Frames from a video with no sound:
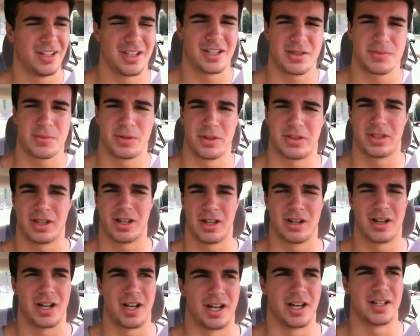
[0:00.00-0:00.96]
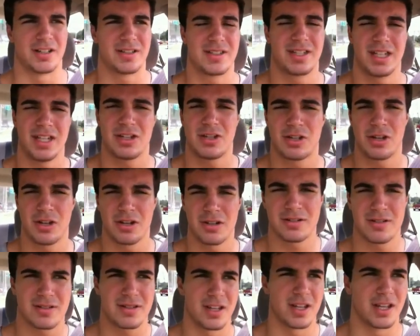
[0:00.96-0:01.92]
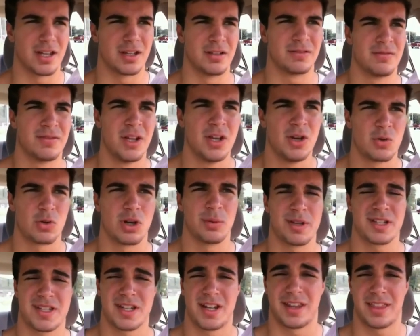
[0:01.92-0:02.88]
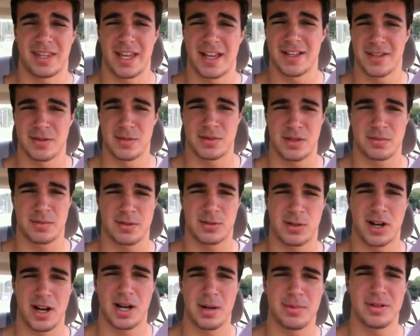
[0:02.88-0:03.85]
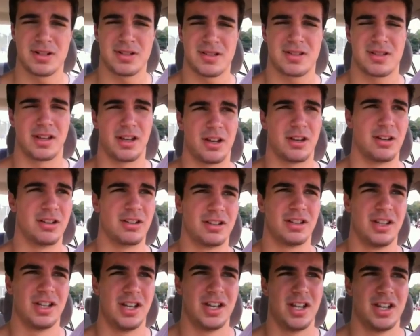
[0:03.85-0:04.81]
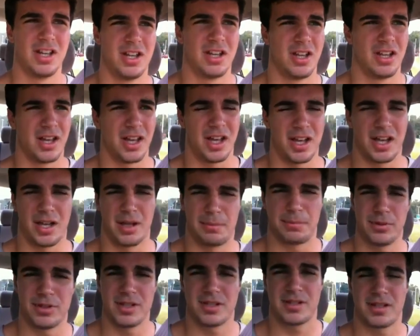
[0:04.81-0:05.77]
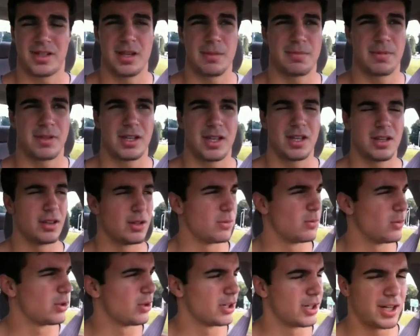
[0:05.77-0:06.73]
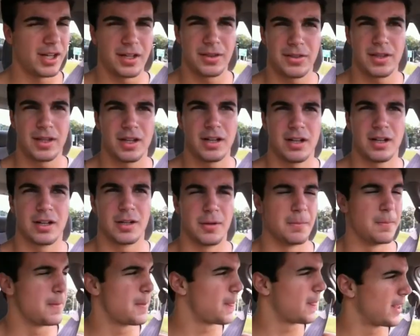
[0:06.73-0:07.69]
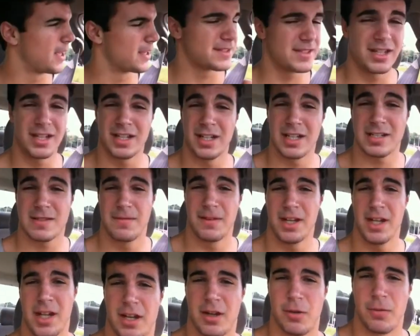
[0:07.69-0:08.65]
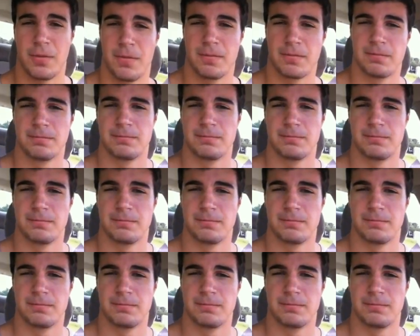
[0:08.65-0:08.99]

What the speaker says: us with our t-shirts, and we're almost at 1,000 subscribers, so please keep getting the word out there, and I'll see you next video.